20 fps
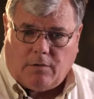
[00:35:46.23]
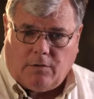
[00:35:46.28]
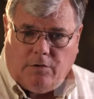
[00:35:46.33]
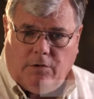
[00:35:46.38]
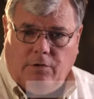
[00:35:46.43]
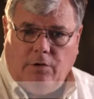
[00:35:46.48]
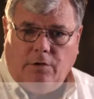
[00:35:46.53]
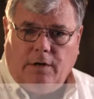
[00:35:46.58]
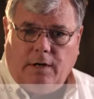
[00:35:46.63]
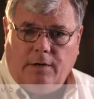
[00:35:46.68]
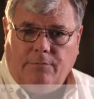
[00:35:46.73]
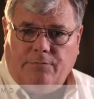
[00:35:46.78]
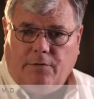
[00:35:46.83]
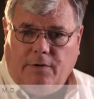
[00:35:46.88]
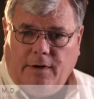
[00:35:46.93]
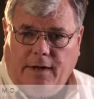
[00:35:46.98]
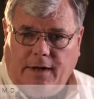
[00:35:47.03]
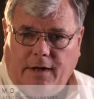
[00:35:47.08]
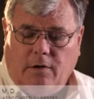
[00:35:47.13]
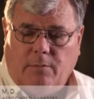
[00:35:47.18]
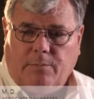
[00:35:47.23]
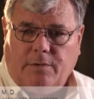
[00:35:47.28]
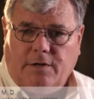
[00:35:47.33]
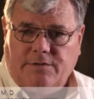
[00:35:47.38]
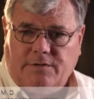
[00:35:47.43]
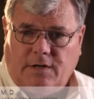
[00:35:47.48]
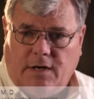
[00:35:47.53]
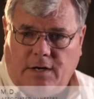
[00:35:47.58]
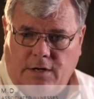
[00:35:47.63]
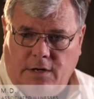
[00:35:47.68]
are looking for help
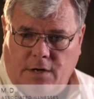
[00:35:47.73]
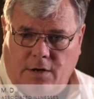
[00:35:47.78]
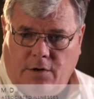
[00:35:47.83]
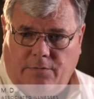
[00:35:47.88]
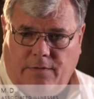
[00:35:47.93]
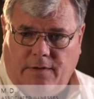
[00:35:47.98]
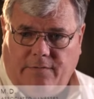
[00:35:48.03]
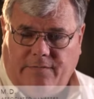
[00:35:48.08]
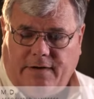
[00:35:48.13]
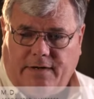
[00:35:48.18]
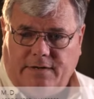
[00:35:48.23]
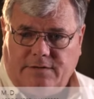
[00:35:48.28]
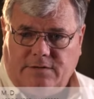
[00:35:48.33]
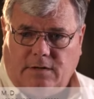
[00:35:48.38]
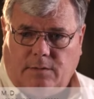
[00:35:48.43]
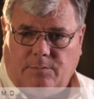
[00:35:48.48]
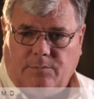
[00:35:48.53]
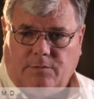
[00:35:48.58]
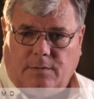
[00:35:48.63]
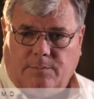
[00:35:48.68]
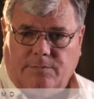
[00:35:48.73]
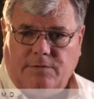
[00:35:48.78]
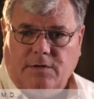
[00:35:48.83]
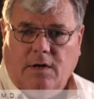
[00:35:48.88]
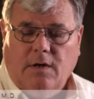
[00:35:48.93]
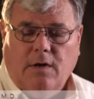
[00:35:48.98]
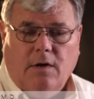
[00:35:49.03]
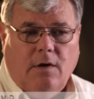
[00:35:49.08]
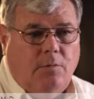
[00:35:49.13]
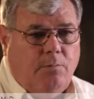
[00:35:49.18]
because they know they've got
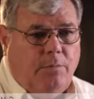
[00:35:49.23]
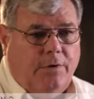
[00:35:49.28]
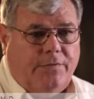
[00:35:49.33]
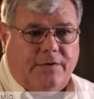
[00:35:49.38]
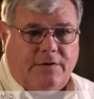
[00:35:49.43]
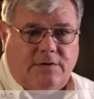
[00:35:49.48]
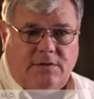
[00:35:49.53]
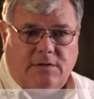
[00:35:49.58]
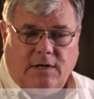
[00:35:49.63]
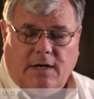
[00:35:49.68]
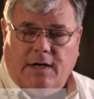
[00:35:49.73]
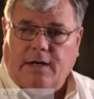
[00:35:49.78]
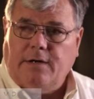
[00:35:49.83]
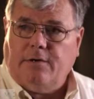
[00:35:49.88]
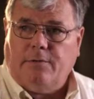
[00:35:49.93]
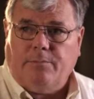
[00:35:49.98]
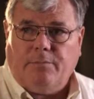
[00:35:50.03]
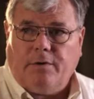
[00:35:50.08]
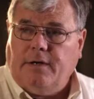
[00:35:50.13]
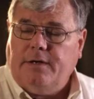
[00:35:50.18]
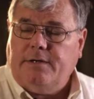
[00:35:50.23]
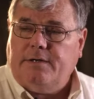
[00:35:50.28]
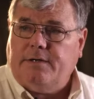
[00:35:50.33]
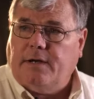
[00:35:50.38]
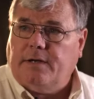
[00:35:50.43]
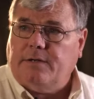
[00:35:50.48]
symptoms, but the standard blood